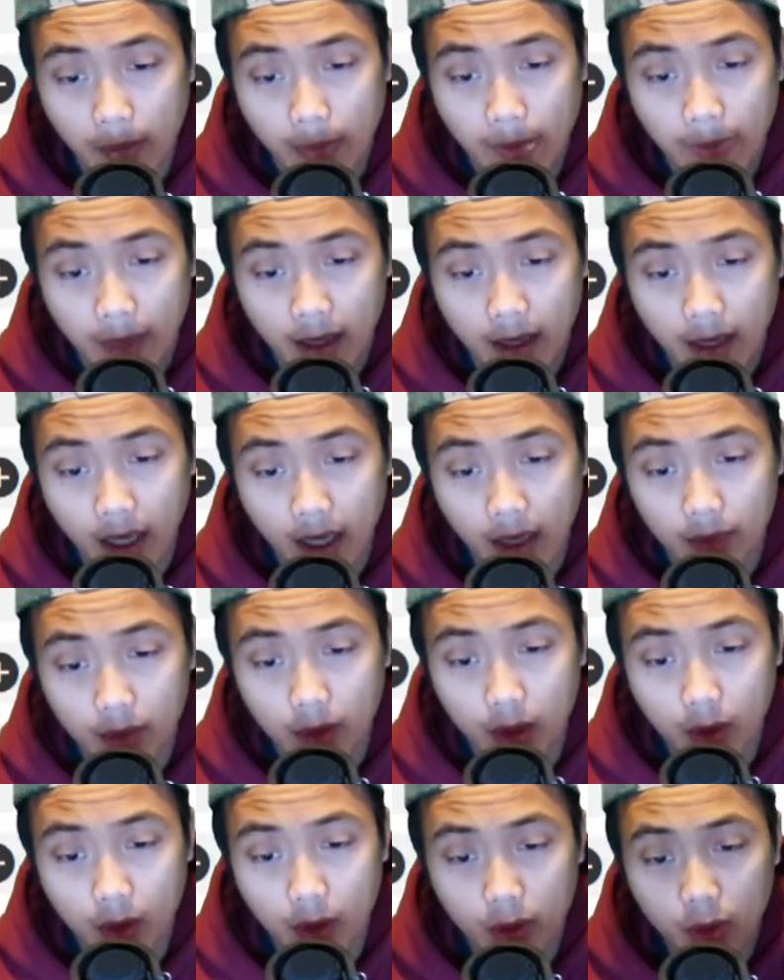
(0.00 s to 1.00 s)
I'm
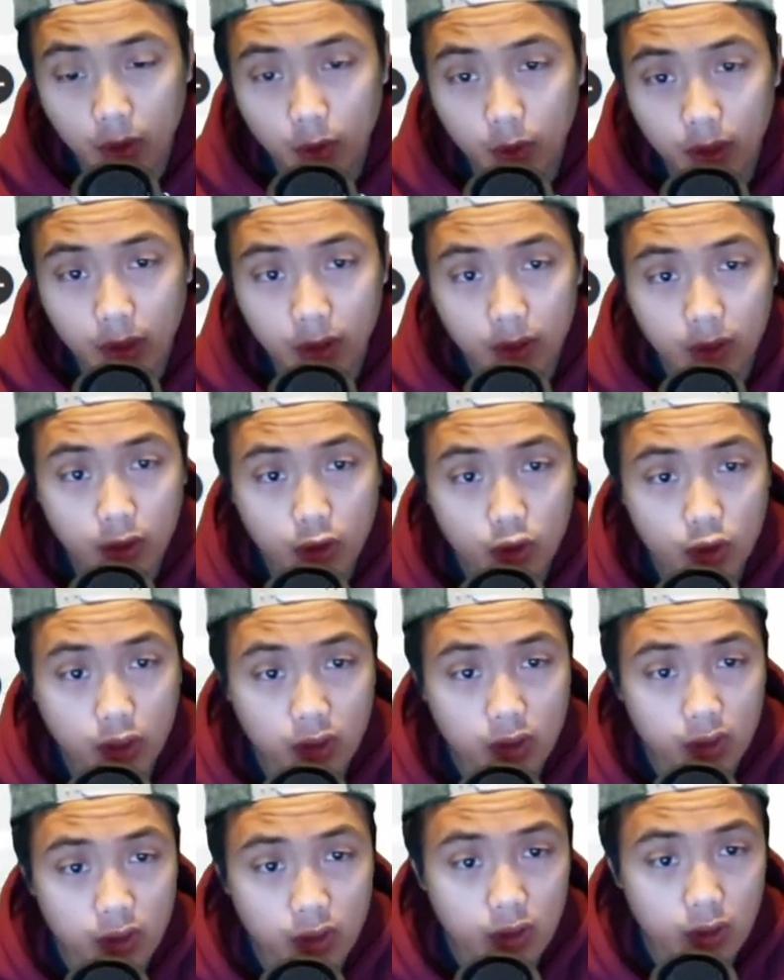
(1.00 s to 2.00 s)
going with
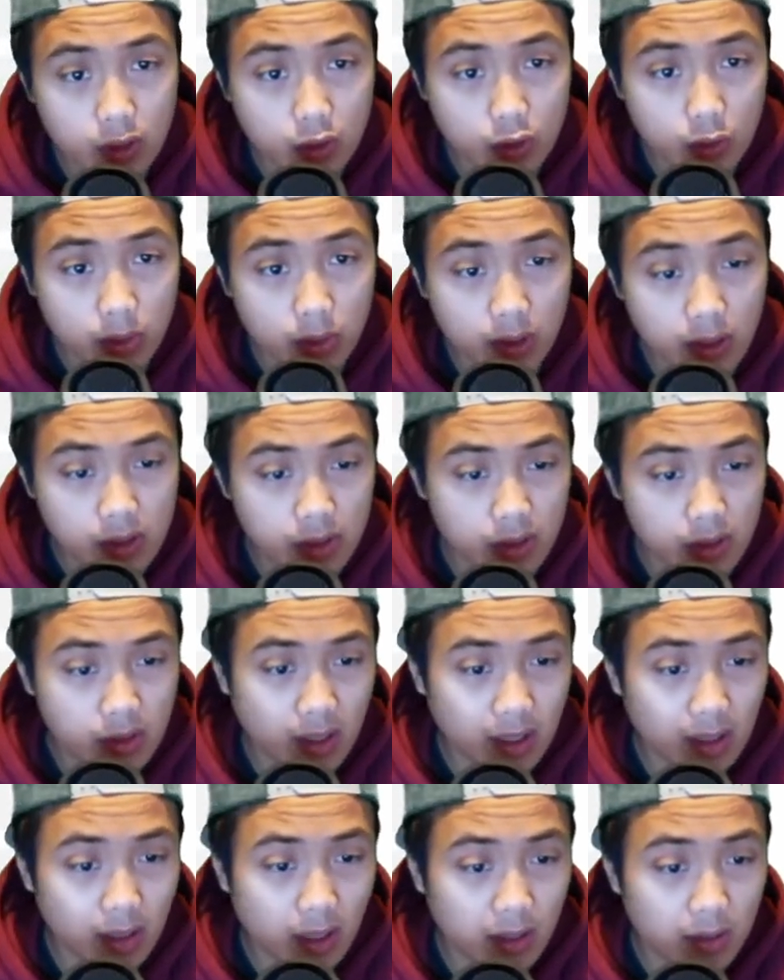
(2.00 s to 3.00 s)
Drakus Plessis. I
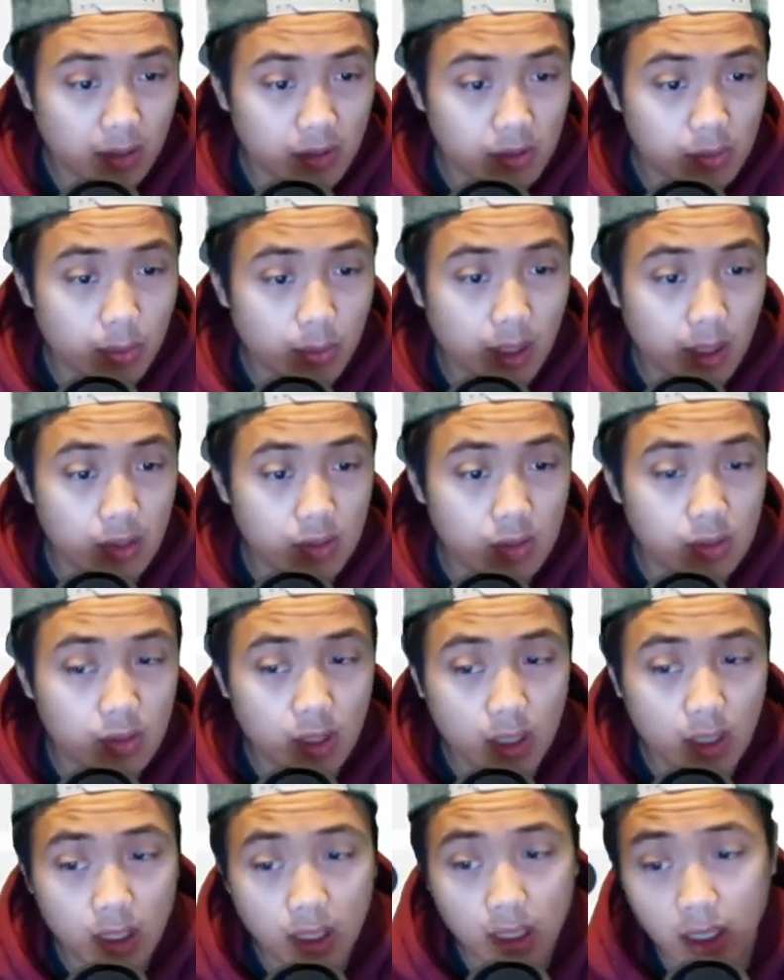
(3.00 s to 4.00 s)
liked his pace,
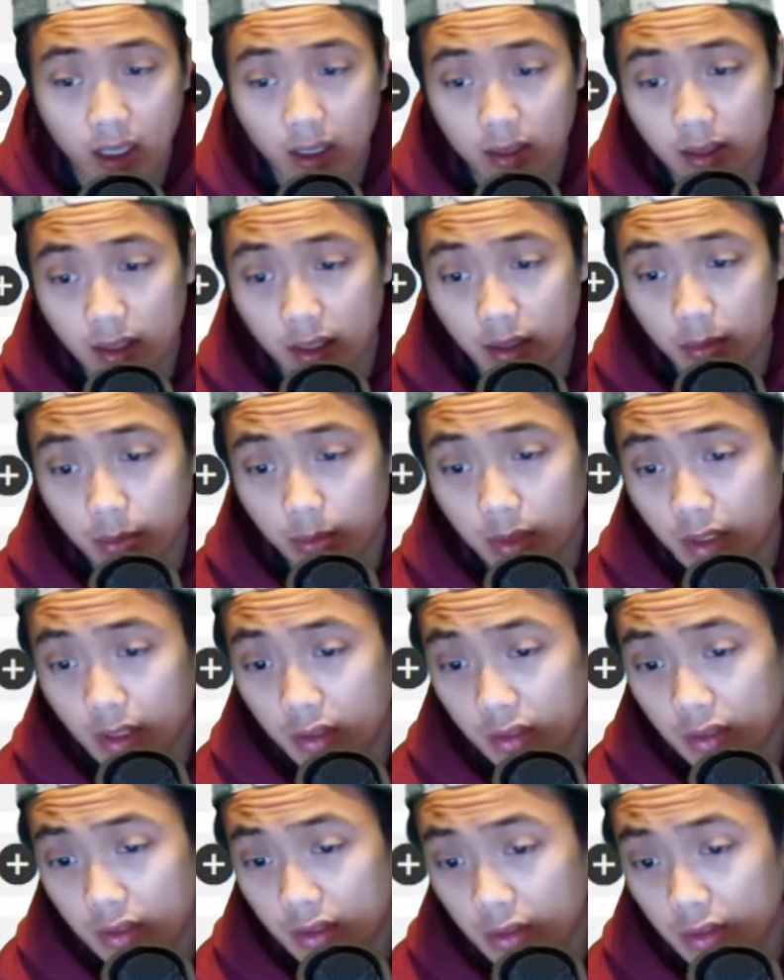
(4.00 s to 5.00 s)
and he
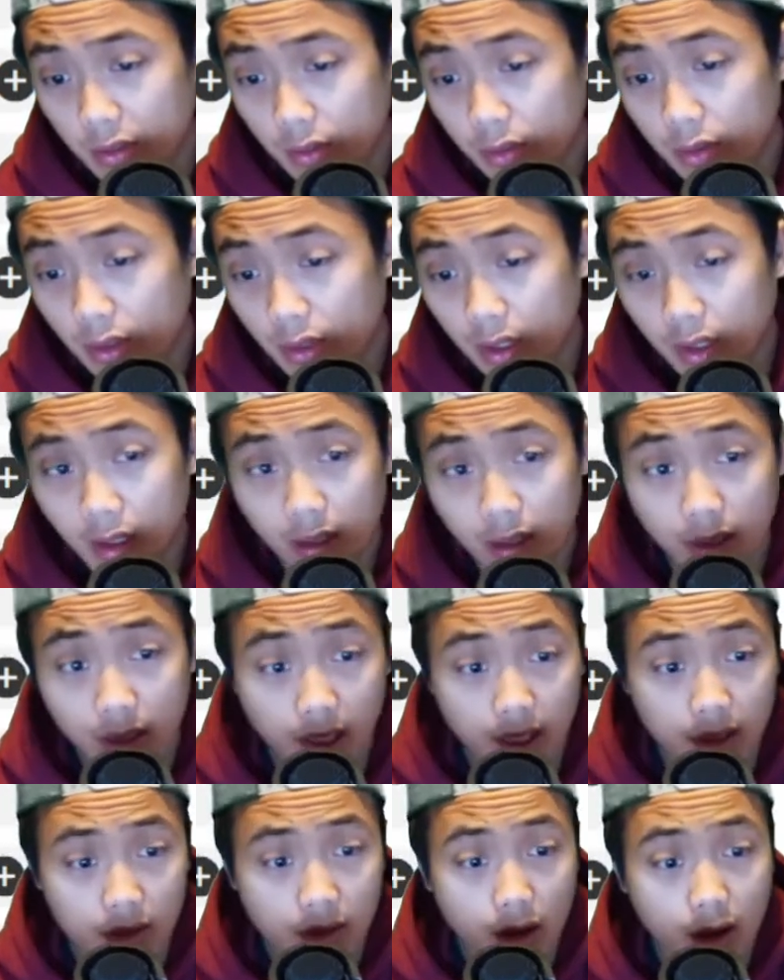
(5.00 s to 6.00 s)
appears to
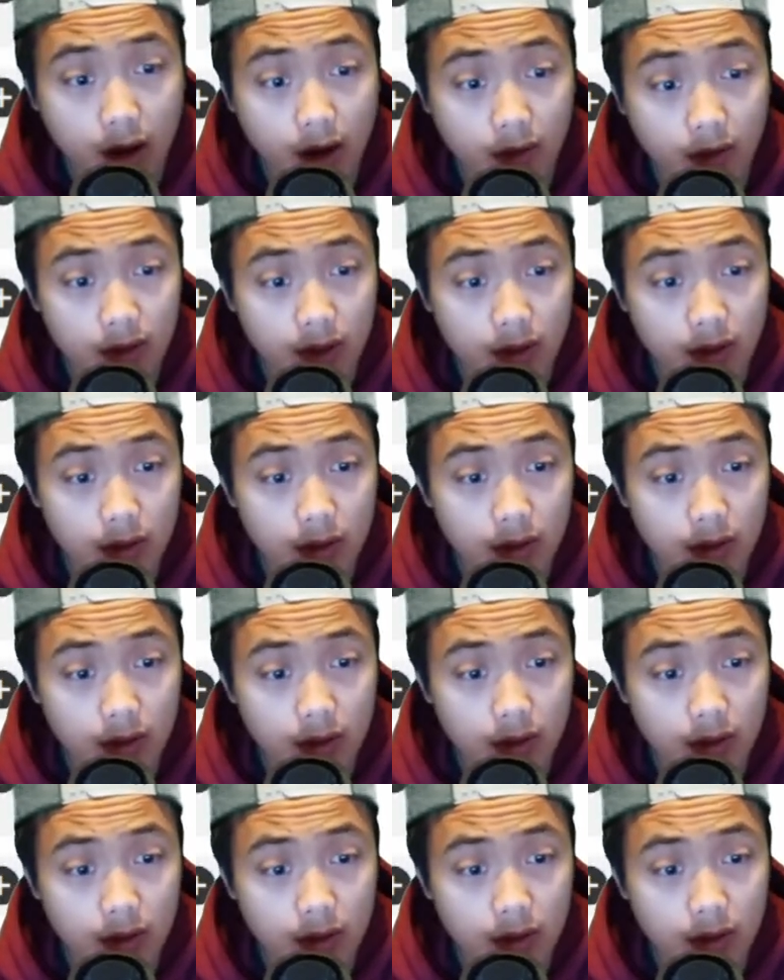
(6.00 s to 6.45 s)
land often.